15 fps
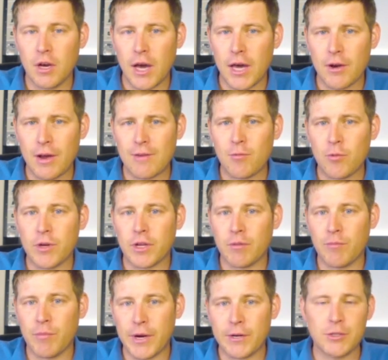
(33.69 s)
I don't have one to
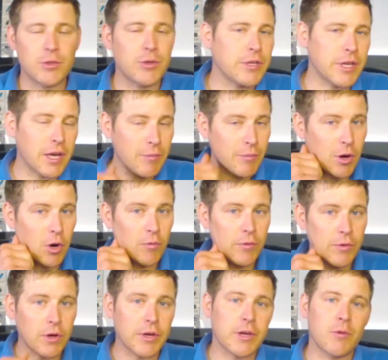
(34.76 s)
compare to it yet, but
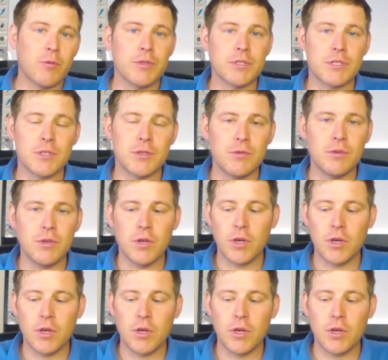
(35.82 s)
hopefully I'll get one soon.